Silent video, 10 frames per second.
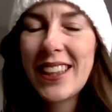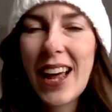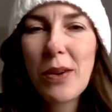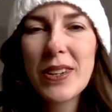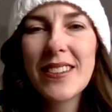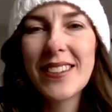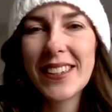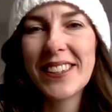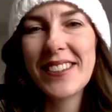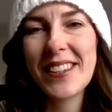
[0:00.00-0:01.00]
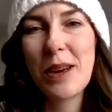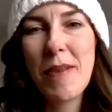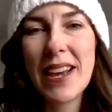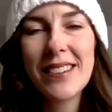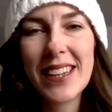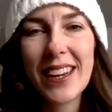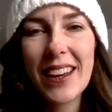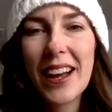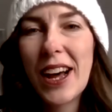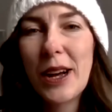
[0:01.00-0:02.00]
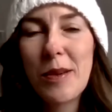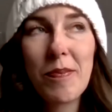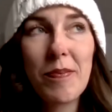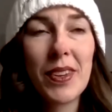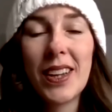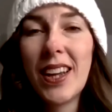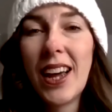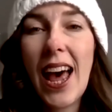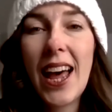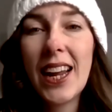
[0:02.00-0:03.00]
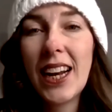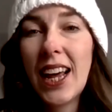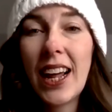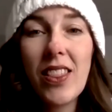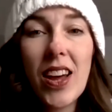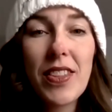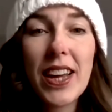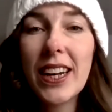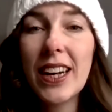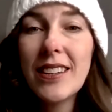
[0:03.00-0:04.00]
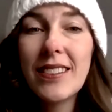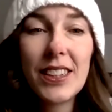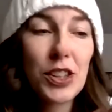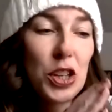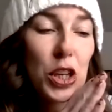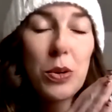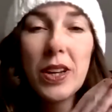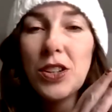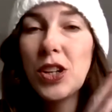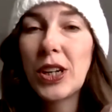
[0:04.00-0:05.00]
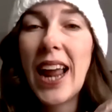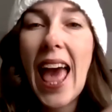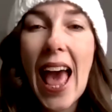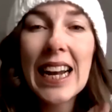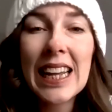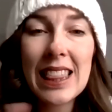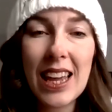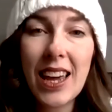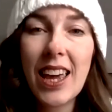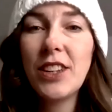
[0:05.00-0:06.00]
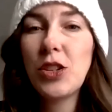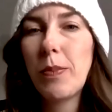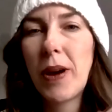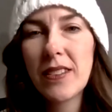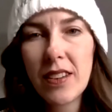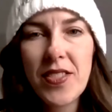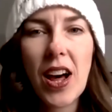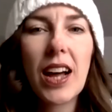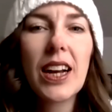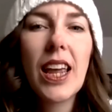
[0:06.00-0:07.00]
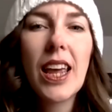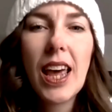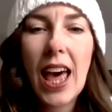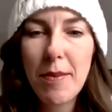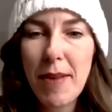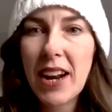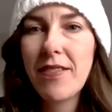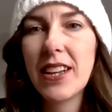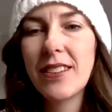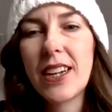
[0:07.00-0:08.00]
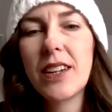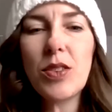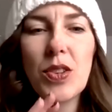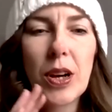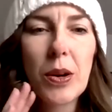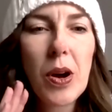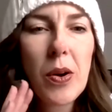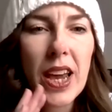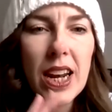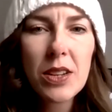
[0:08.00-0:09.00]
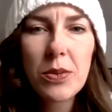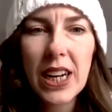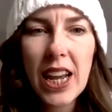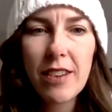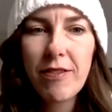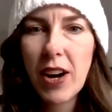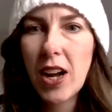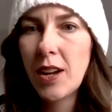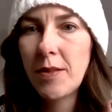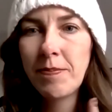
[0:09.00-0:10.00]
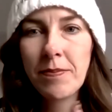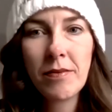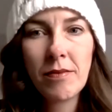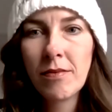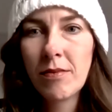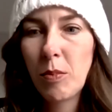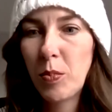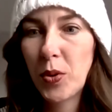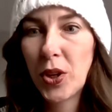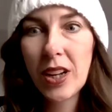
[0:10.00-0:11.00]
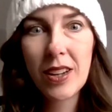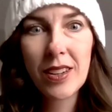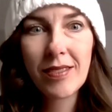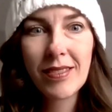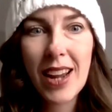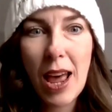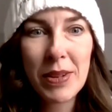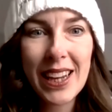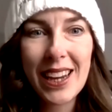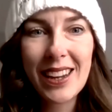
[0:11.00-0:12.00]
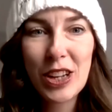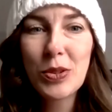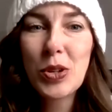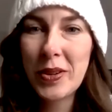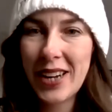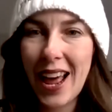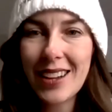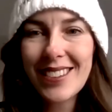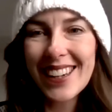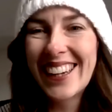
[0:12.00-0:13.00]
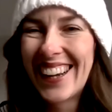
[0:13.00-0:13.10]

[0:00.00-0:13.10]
That was seriously amazing. And I love that, seriously, you can turn anything into a positive thought and manifest it. So, okay, next we're going to hear from Brooke. Emily, who's going next?